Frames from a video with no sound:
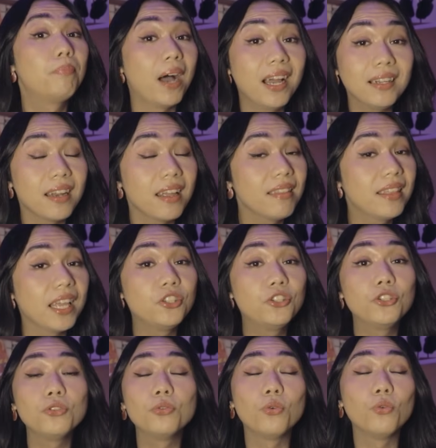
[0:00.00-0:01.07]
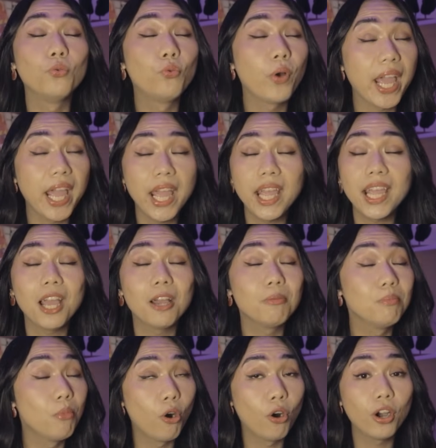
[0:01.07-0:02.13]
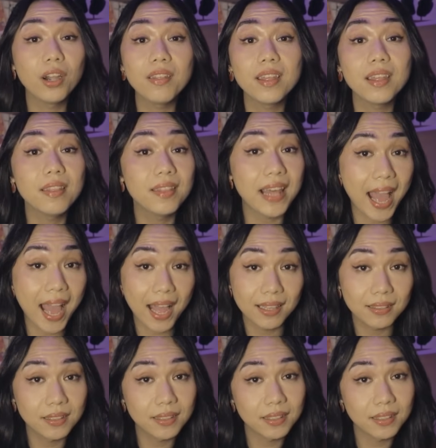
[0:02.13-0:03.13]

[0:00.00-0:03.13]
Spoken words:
But they do way more than that.